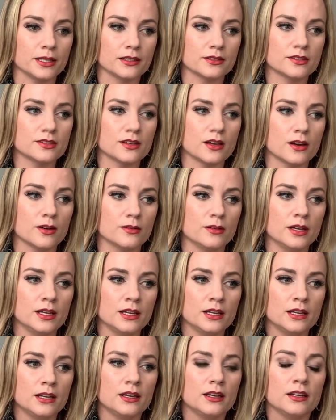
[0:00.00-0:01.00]
So
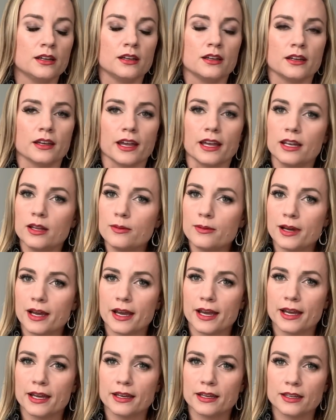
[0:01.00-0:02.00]

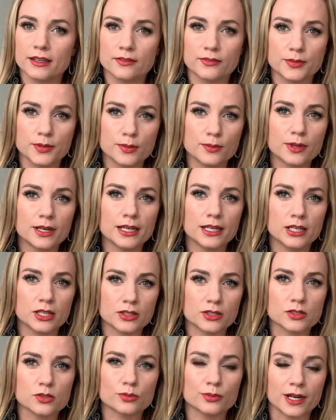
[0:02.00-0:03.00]
anyway, if you want to hear it
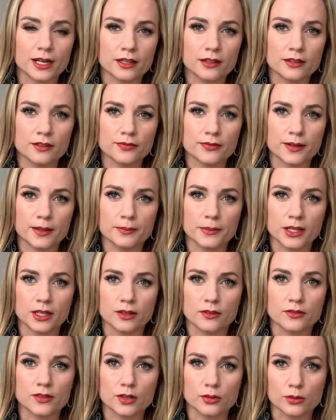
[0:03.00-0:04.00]
directly from
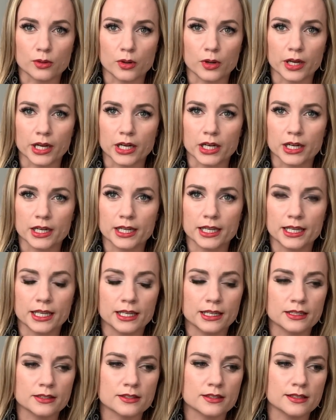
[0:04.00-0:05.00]
the lawyer, he
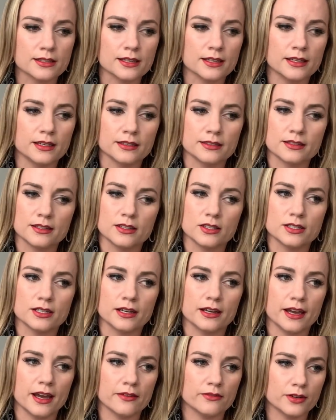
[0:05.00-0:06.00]
gets into
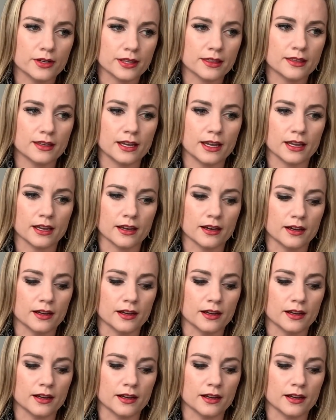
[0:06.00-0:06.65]
everything.